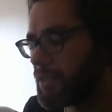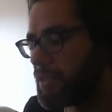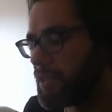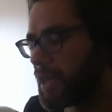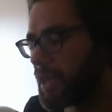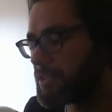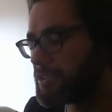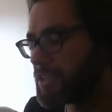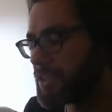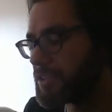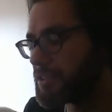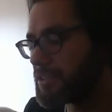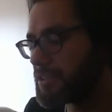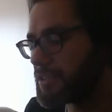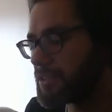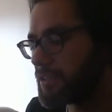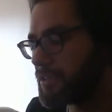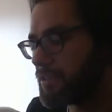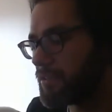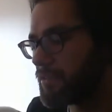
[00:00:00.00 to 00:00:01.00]
not
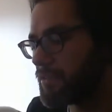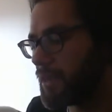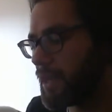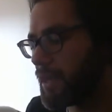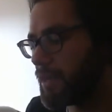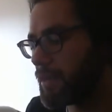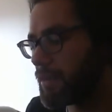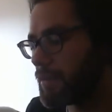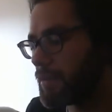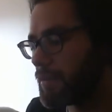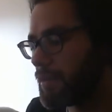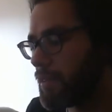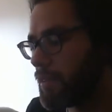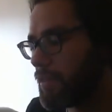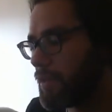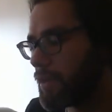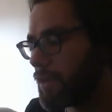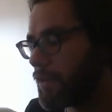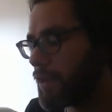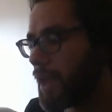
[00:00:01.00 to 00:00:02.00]
just their
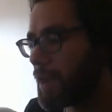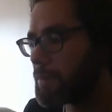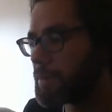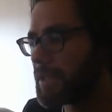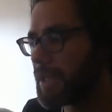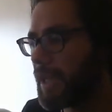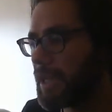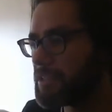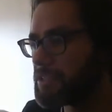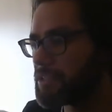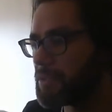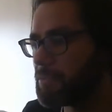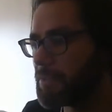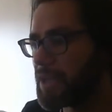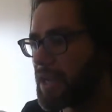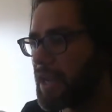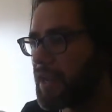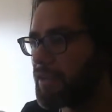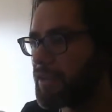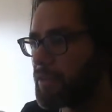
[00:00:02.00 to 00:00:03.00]
own application, but
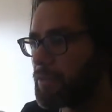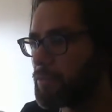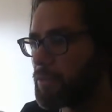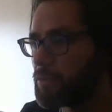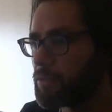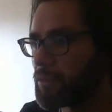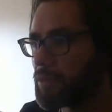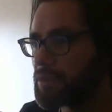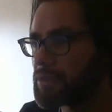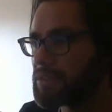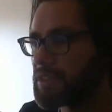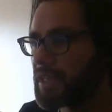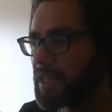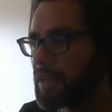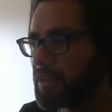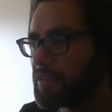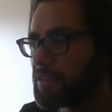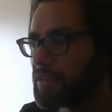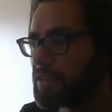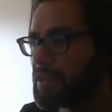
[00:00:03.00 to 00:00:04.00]
how they would work
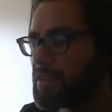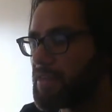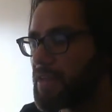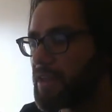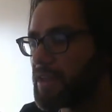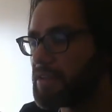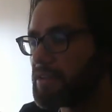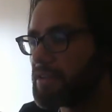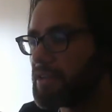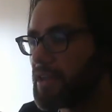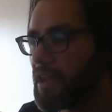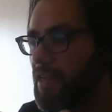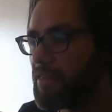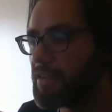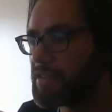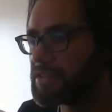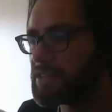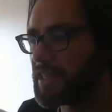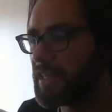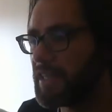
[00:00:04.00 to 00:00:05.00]
together, and
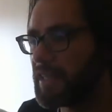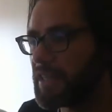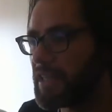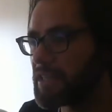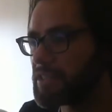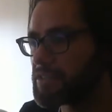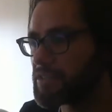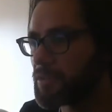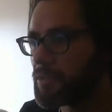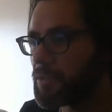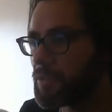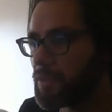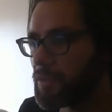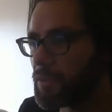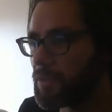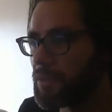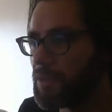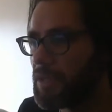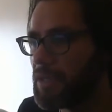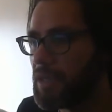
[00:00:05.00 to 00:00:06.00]
then taking that as a
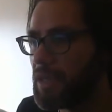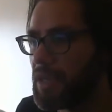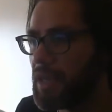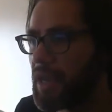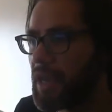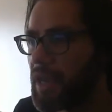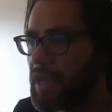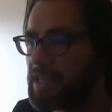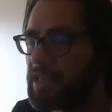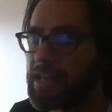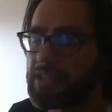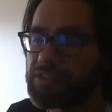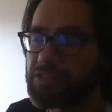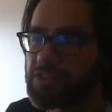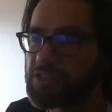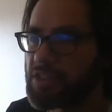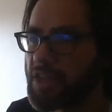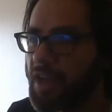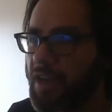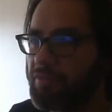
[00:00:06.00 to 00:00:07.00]
whole. And yeah,
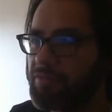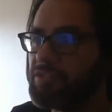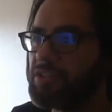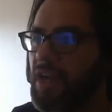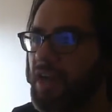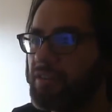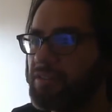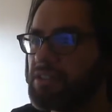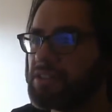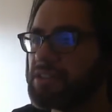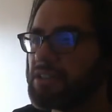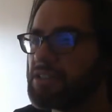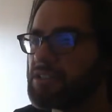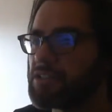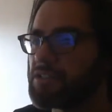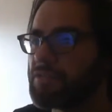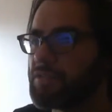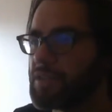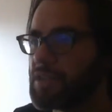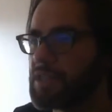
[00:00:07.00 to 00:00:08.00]
just obviously
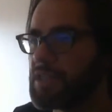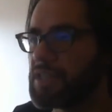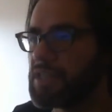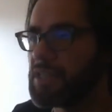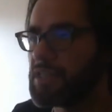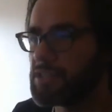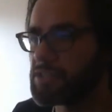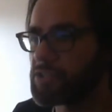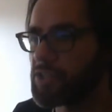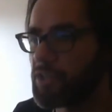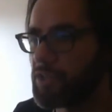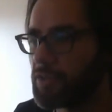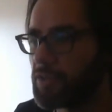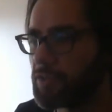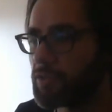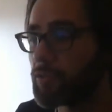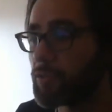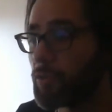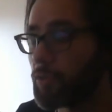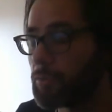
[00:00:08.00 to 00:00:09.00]
just for the
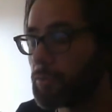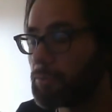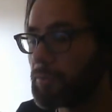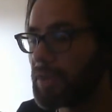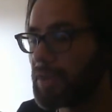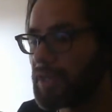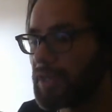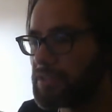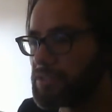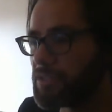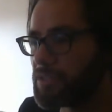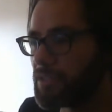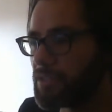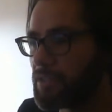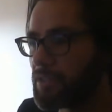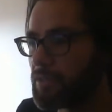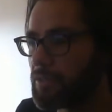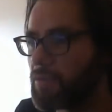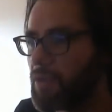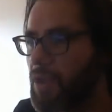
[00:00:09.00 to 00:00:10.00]
initial group, because
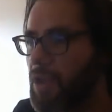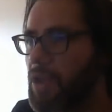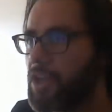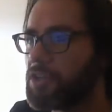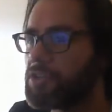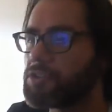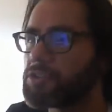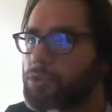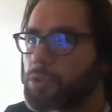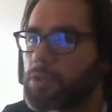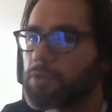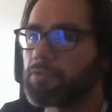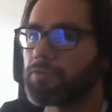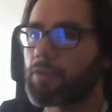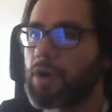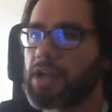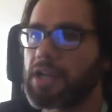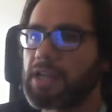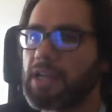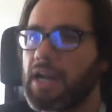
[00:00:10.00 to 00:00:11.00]
you're sort of
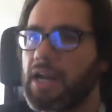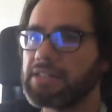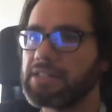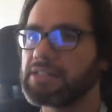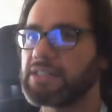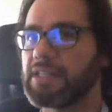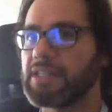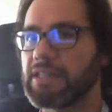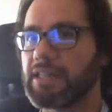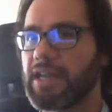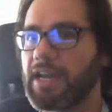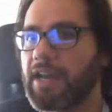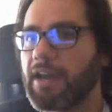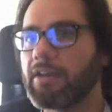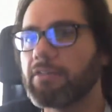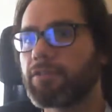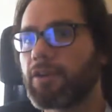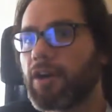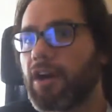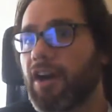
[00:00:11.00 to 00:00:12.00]
recognizing
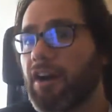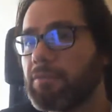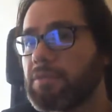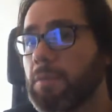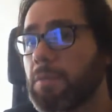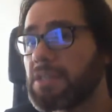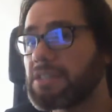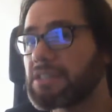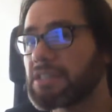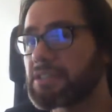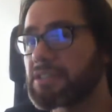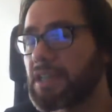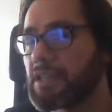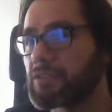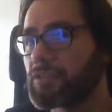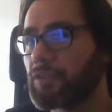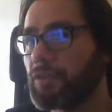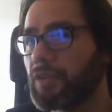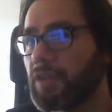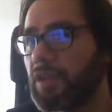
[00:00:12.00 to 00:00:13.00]
that for a hub to be
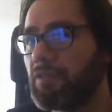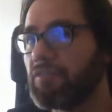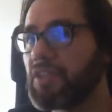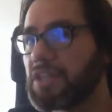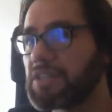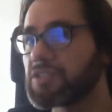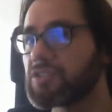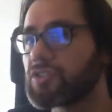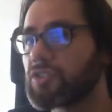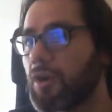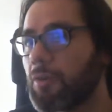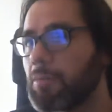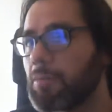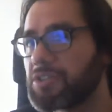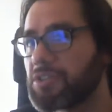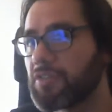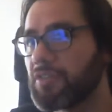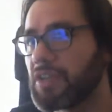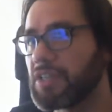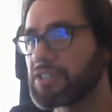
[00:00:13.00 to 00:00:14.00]
successful, given that so
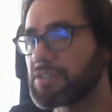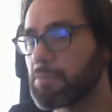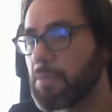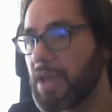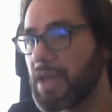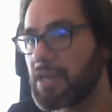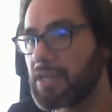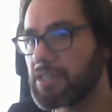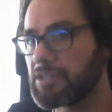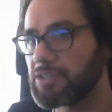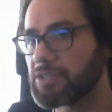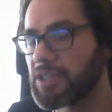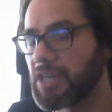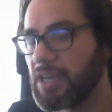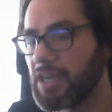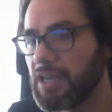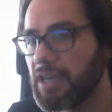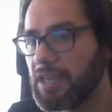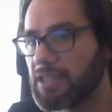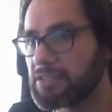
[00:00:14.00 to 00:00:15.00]
much of it is managed,
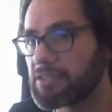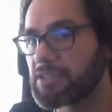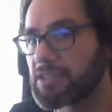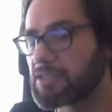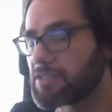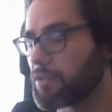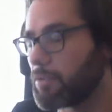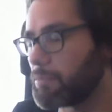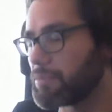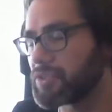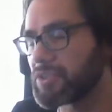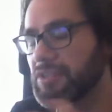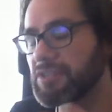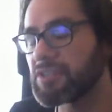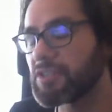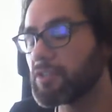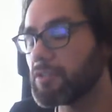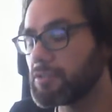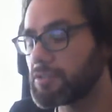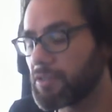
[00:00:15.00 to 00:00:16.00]
is almost
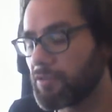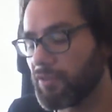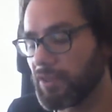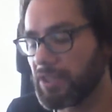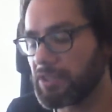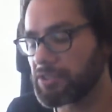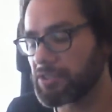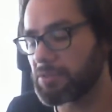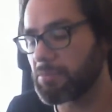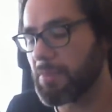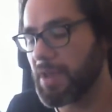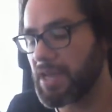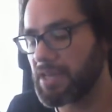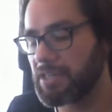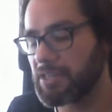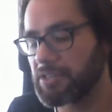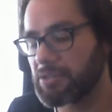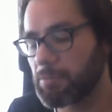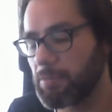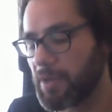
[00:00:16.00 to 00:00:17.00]
exclusively just
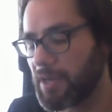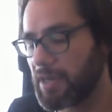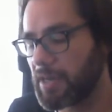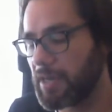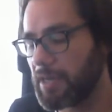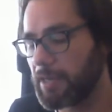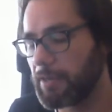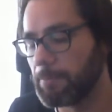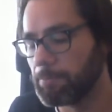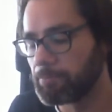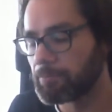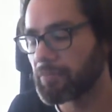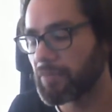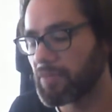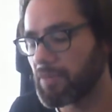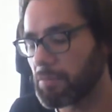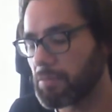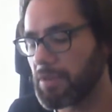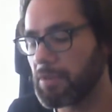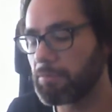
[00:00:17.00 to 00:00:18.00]
managed by
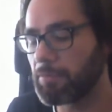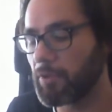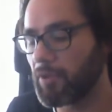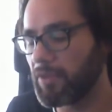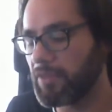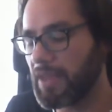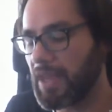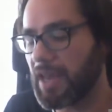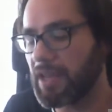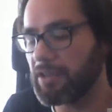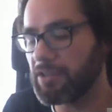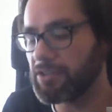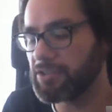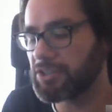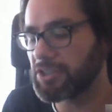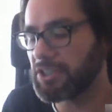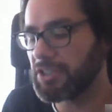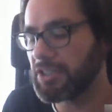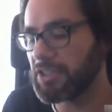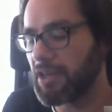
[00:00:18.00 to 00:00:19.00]
the people and the
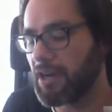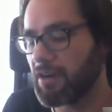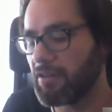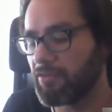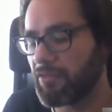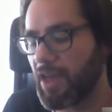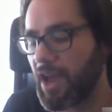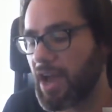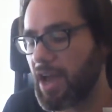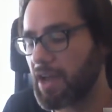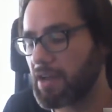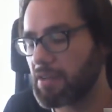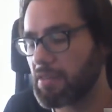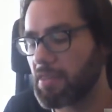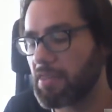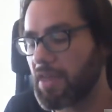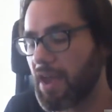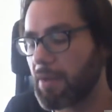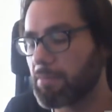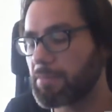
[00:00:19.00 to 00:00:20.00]
energy of
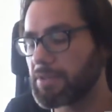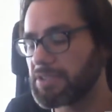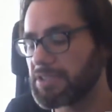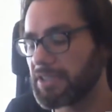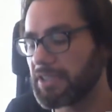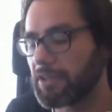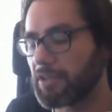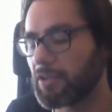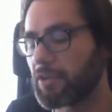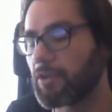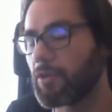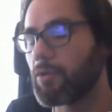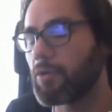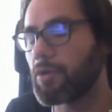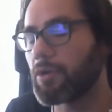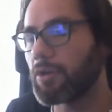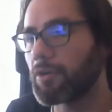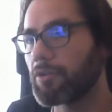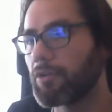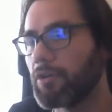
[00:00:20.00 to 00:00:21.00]
that particular
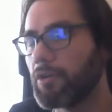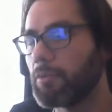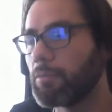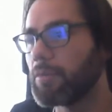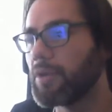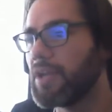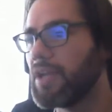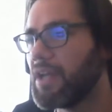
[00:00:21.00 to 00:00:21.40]
core group,